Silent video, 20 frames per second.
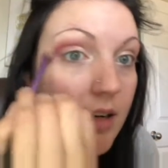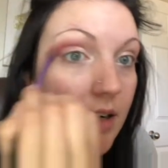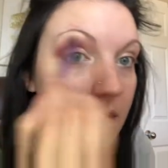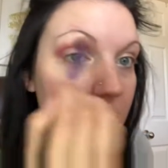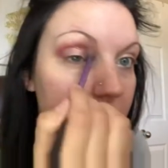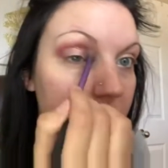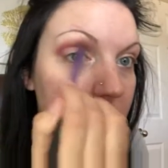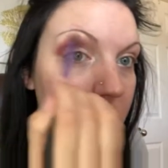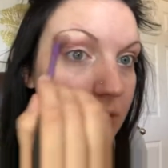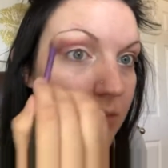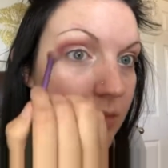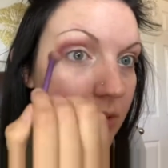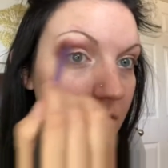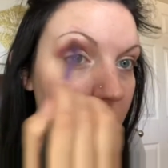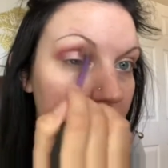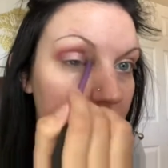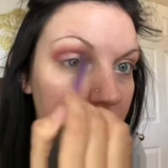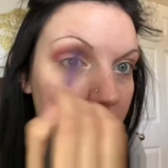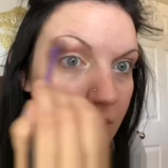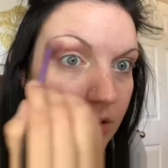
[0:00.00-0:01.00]
Just
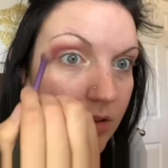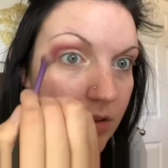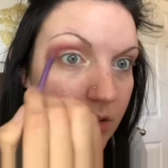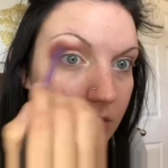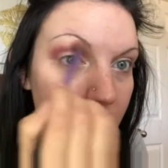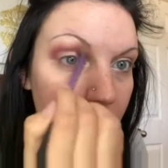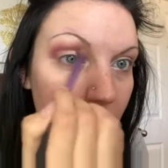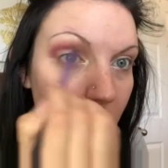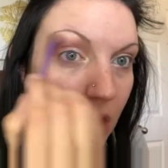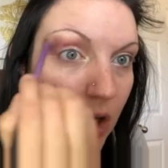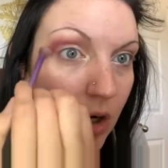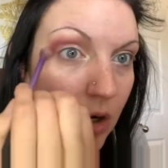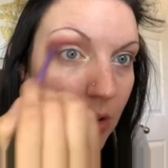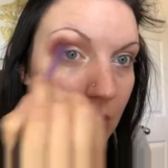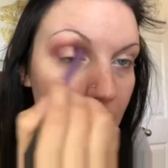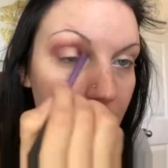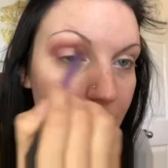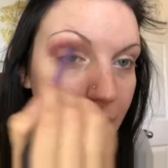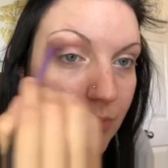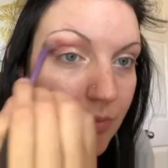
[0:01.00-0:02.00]
work it through.
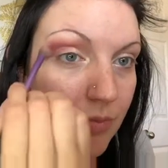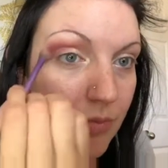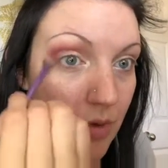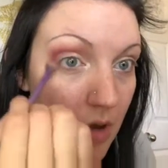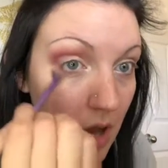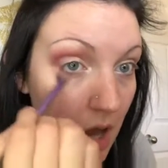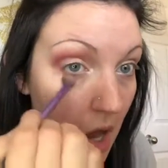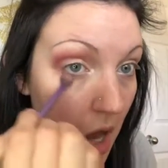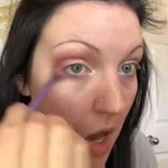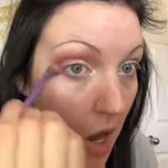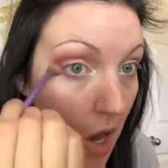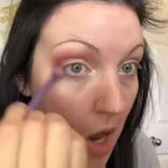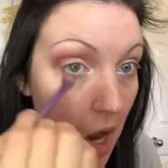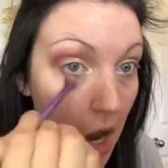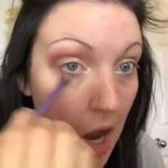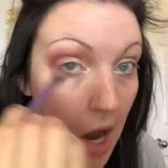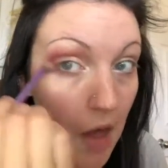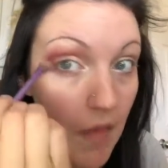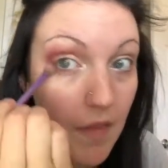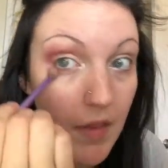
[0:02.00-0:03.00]

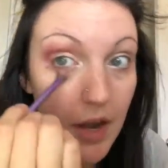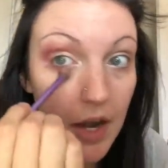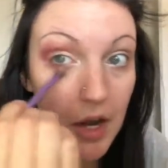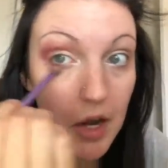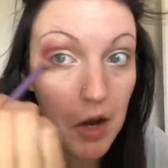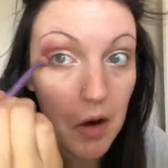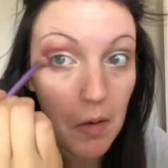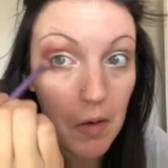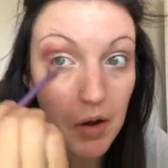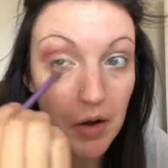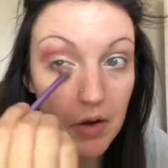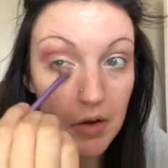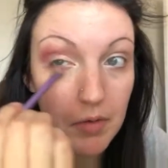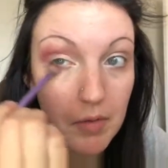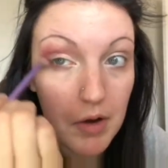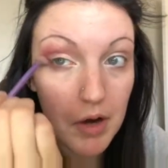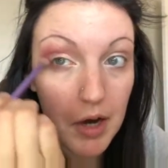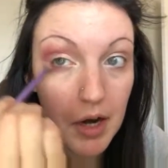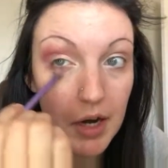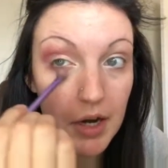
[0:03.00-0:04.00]
And then I go under
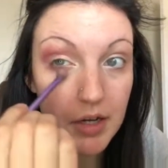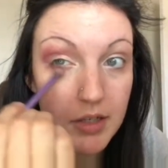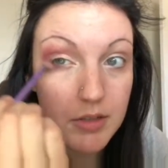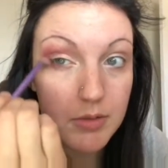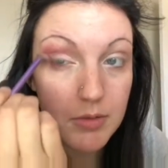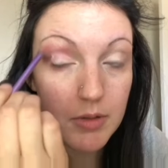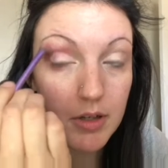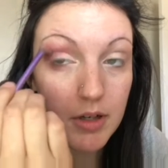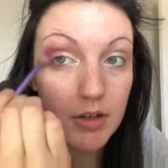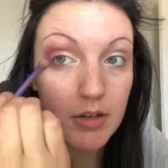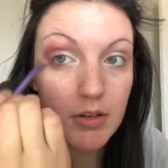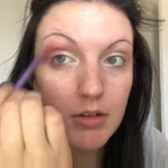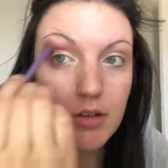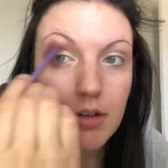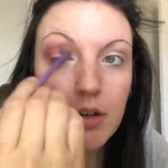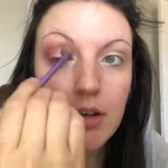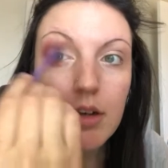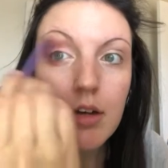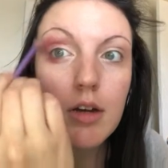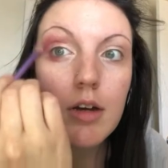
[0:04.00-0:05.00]
my eye as well.
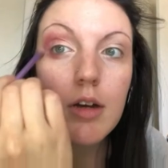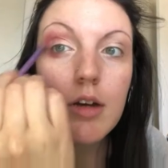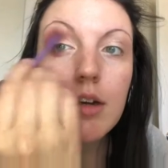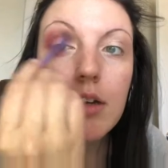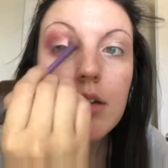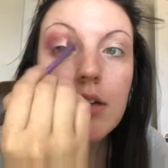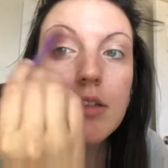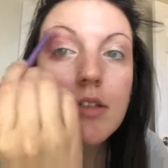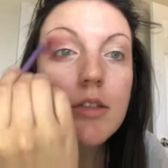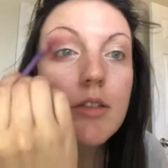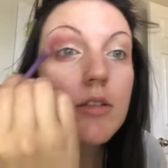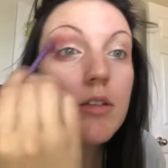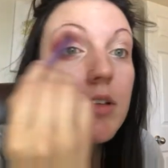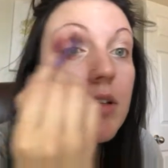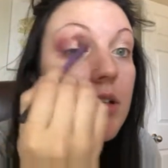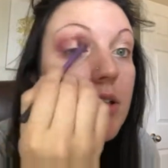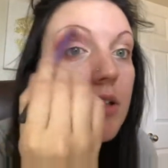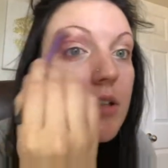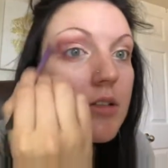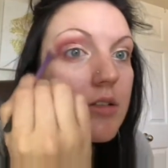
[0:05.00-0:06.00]
Let's do
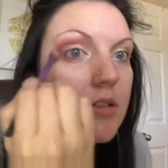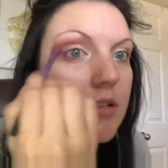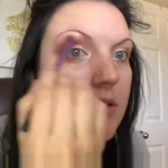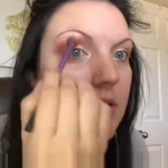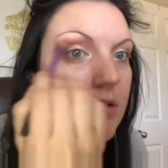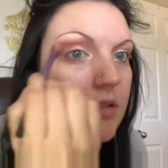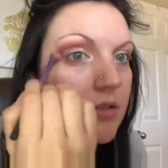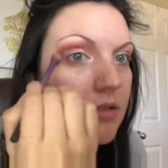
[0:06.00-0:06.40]
this.